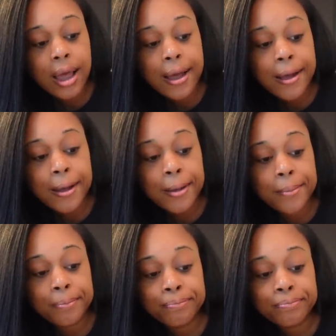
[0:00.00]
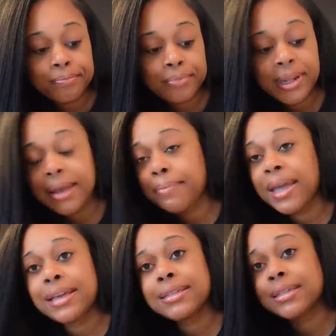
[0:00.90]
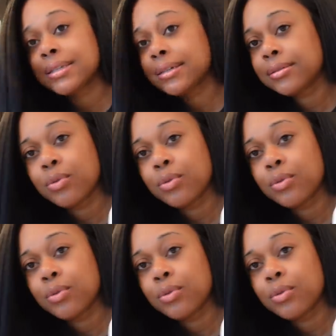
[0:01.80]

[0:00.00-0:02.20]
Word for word: um, plant-based